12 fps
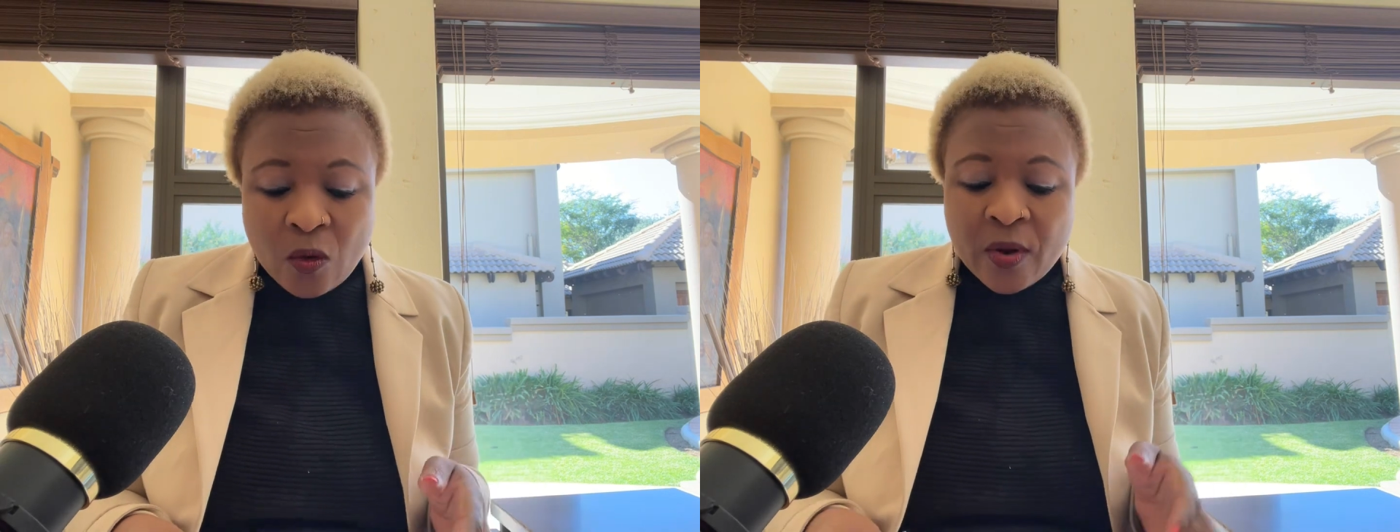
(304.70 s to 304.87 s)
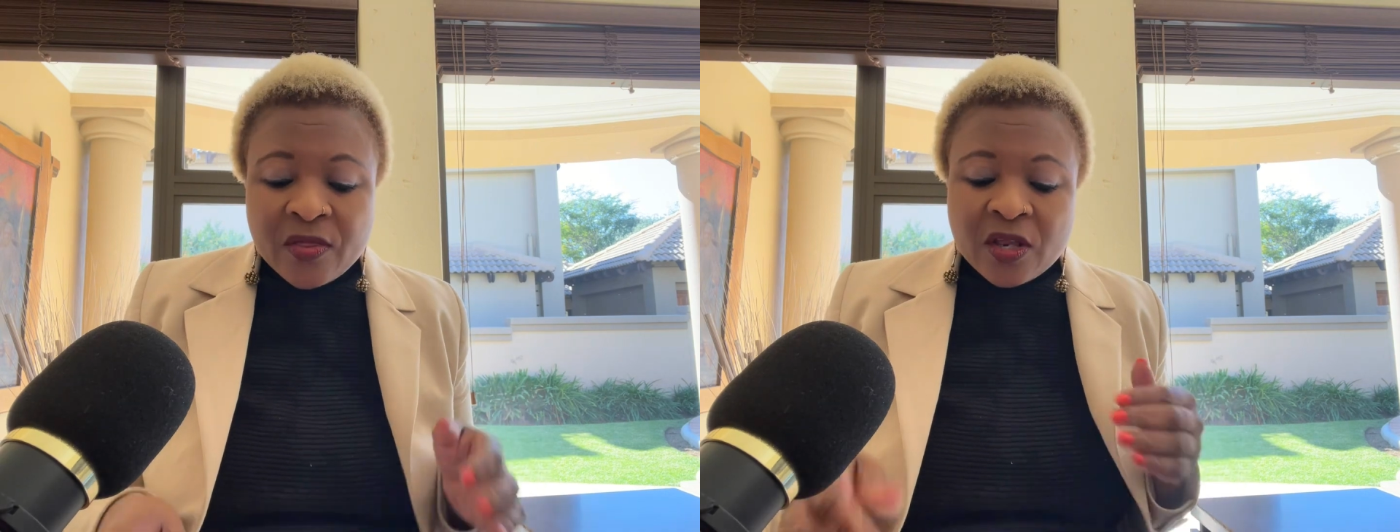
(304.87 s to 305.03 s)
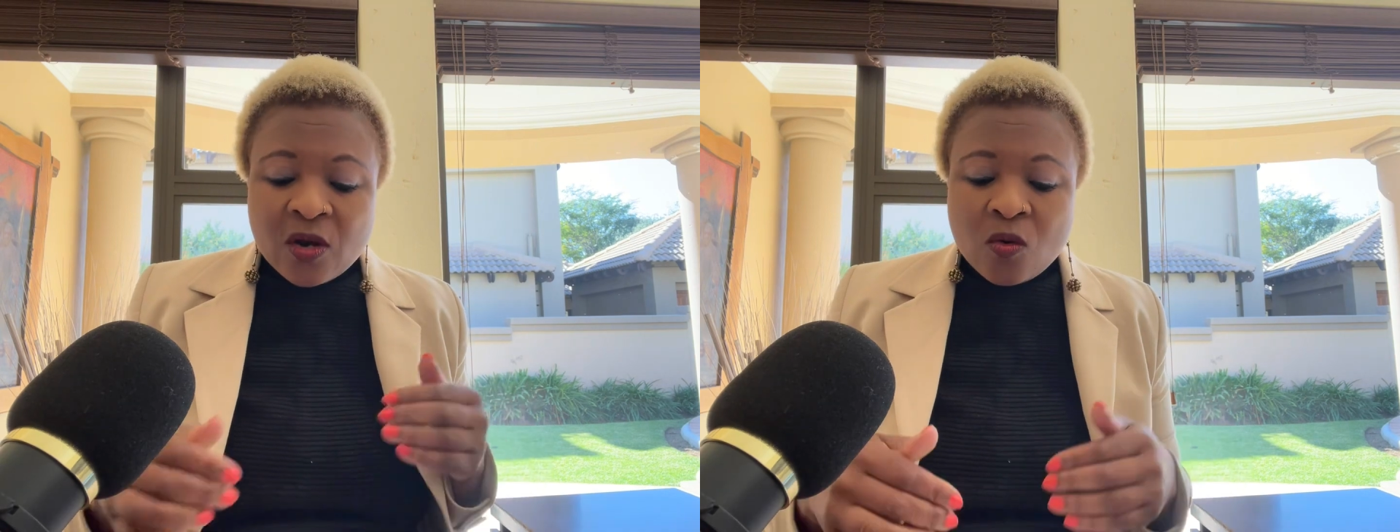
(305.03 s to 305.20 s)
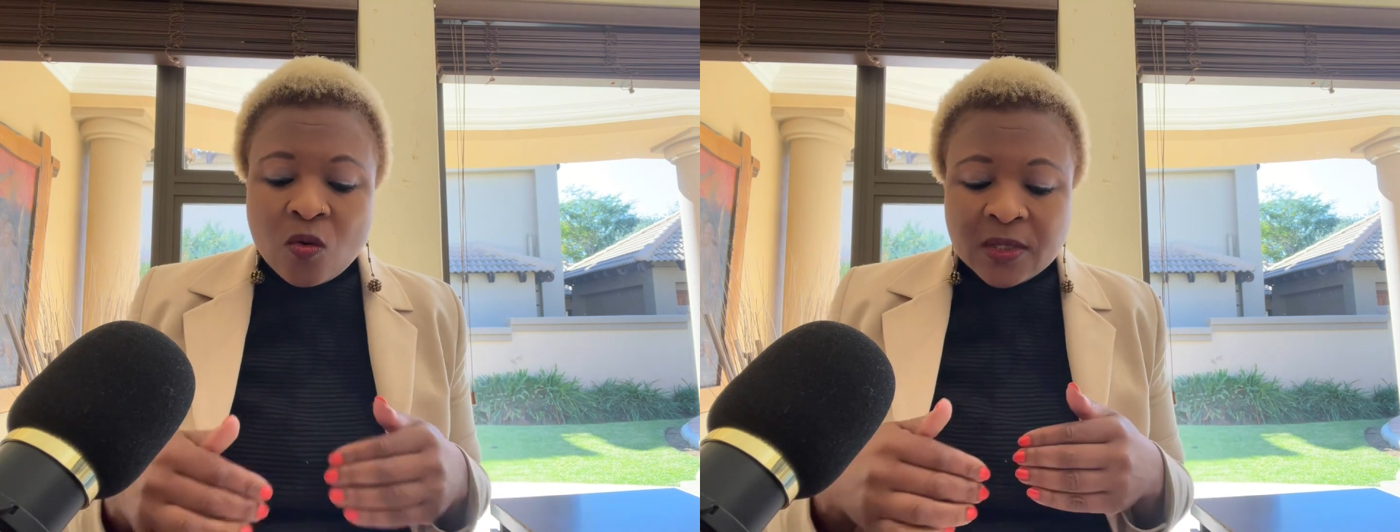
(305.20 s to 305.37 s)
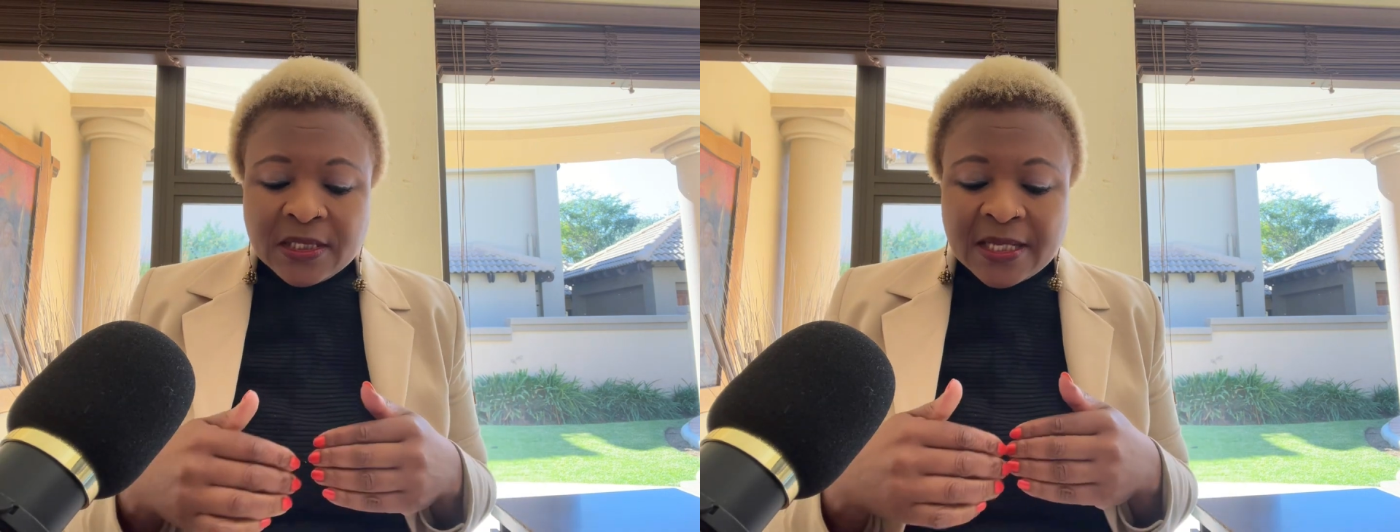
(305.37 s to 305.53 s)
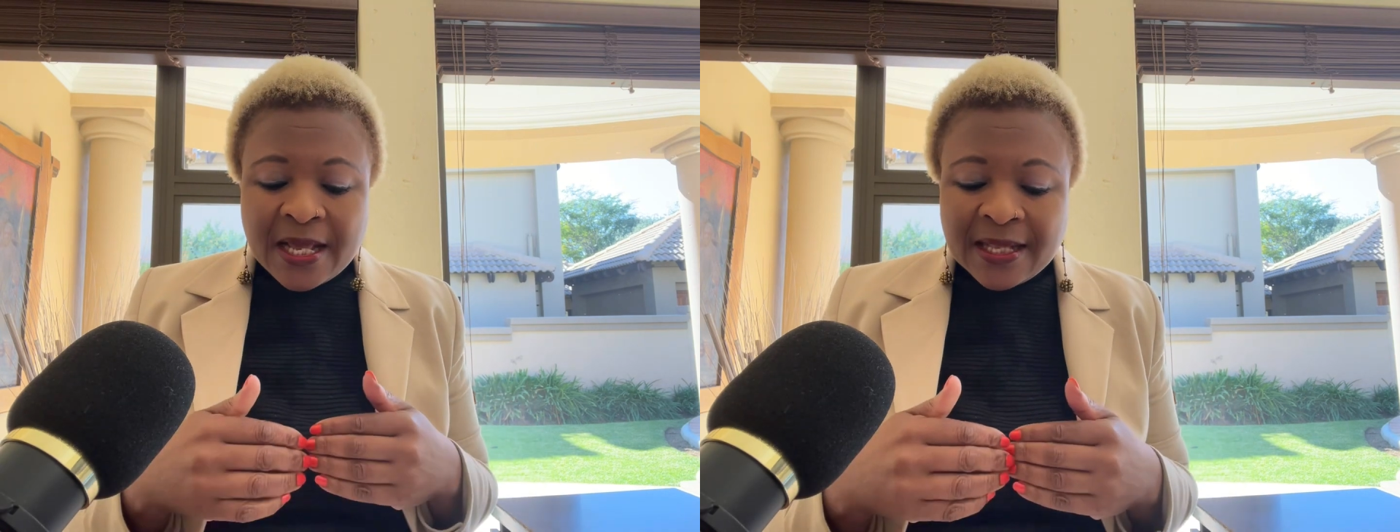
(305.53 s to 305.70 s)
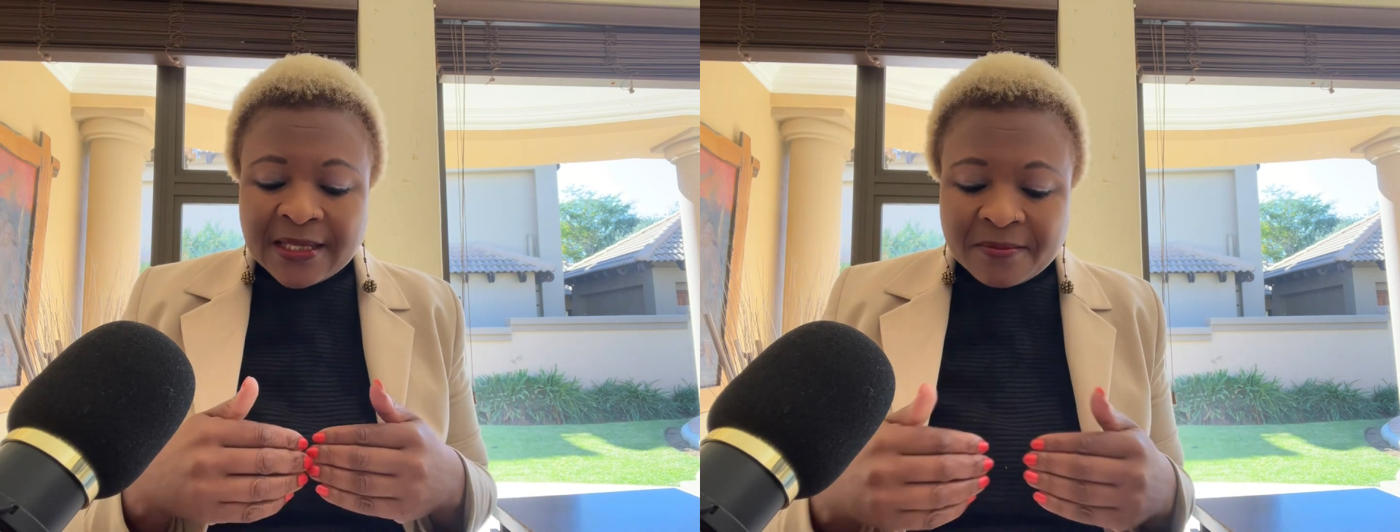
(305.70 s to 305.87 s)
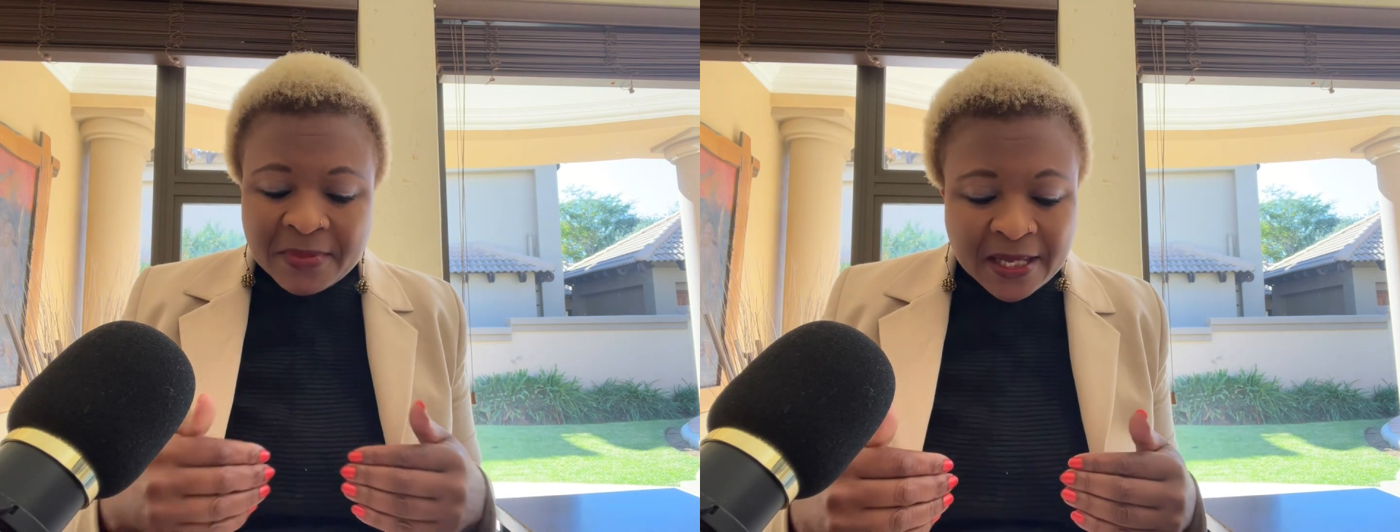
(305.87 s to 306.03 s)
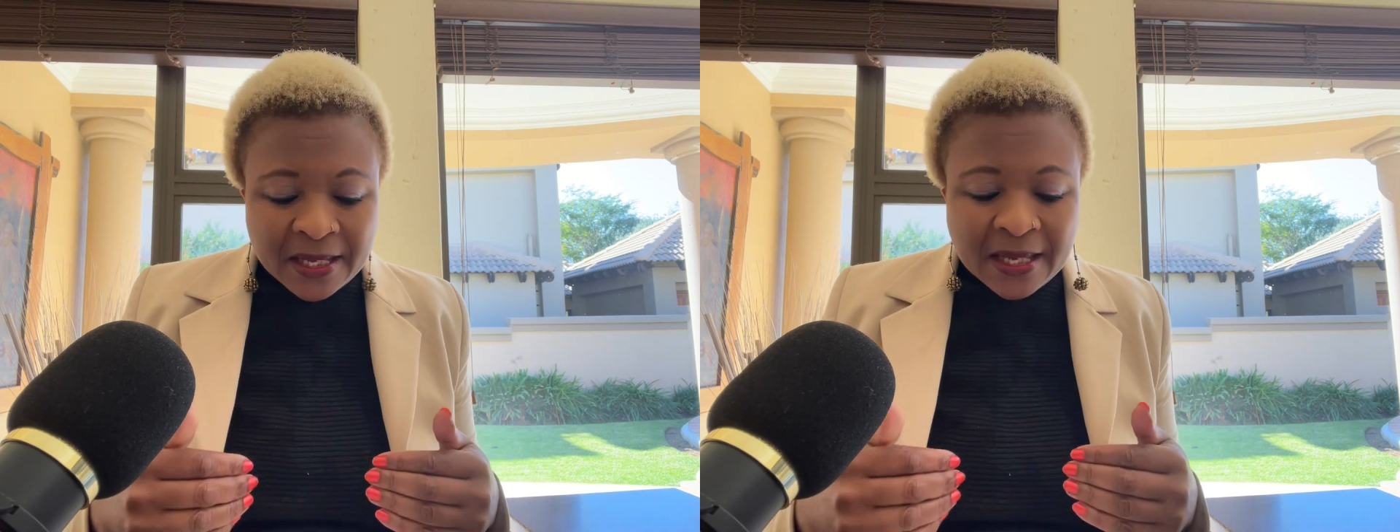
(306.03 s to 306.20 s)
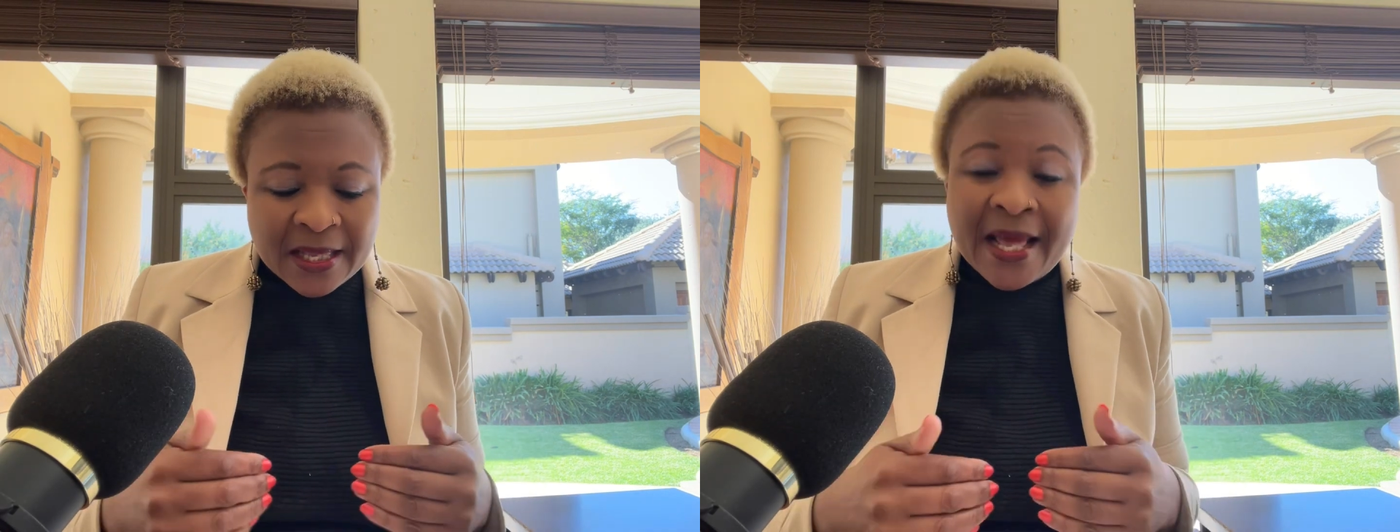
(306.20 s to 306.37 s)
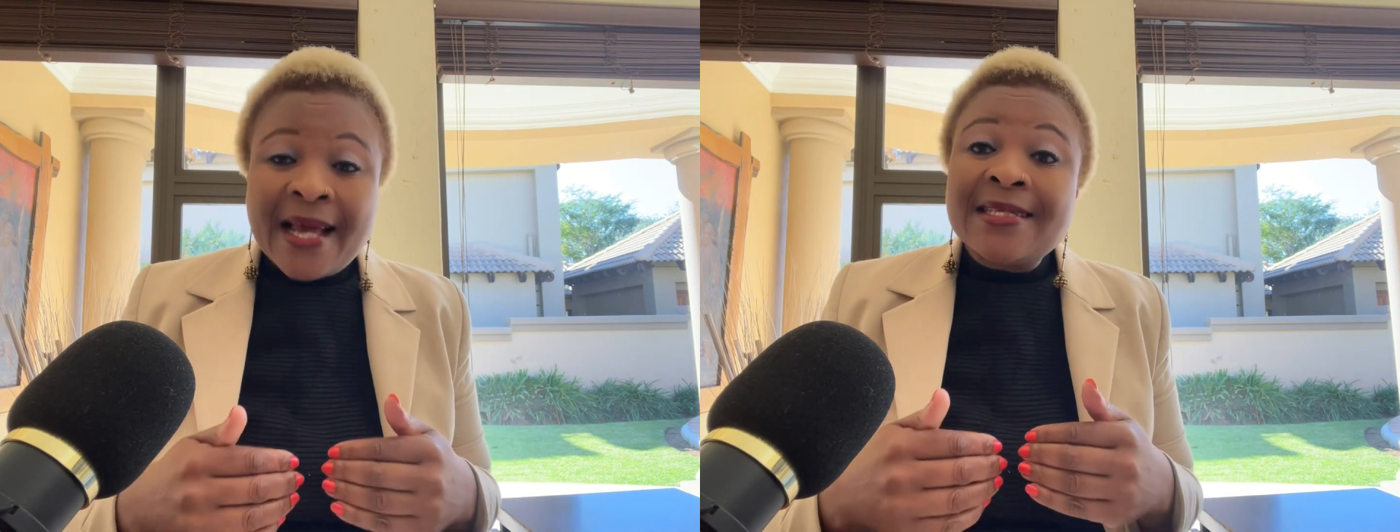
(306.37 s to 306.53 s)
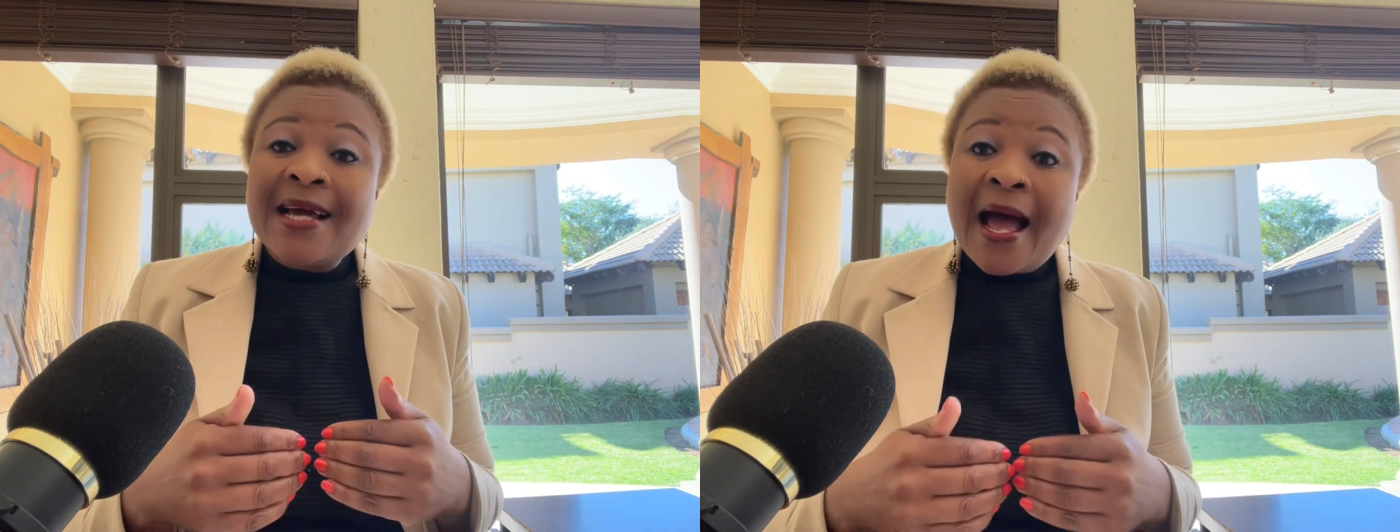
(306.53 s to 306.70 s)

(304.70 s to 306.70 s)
when the Lord tells me that